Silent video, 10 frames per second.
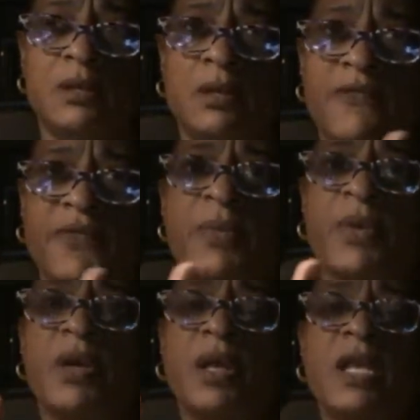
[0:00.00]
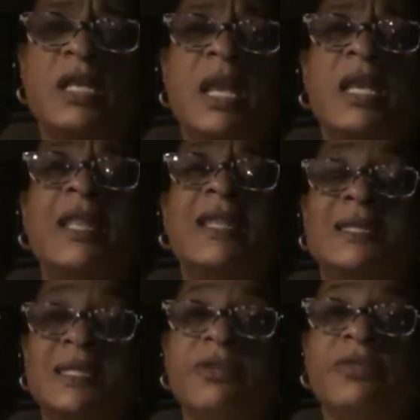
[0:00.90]
if they were going to, anything
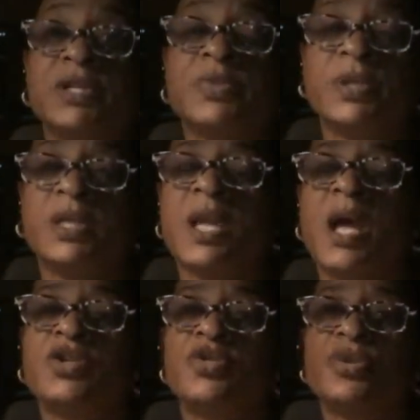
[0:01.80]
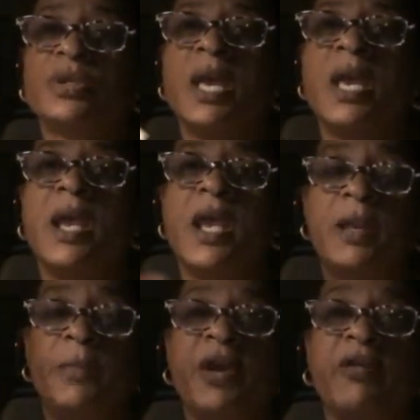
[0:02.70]
serious with the nodules.
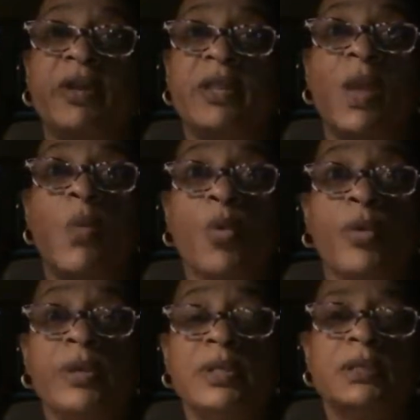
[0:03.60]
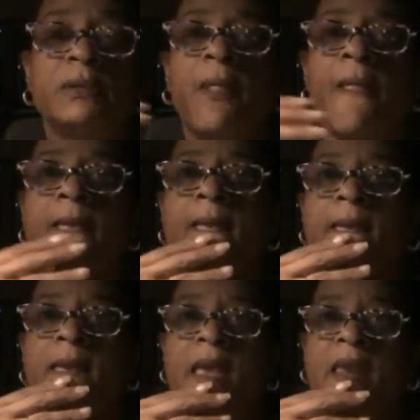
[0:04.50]
And apparently they weren't.
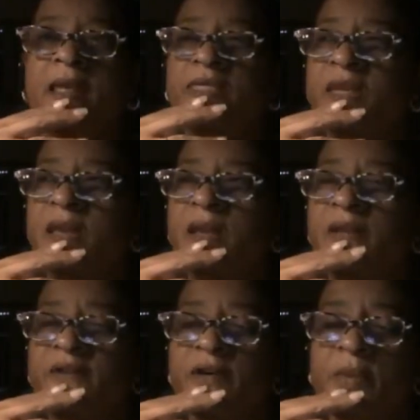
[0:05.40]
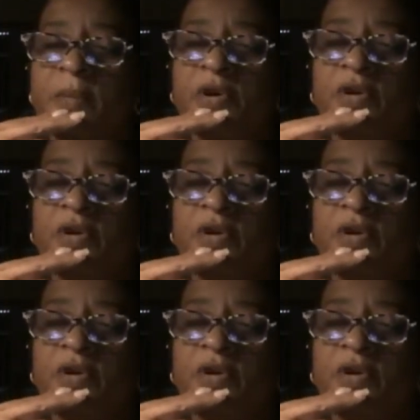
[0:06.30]
And I think, if I remember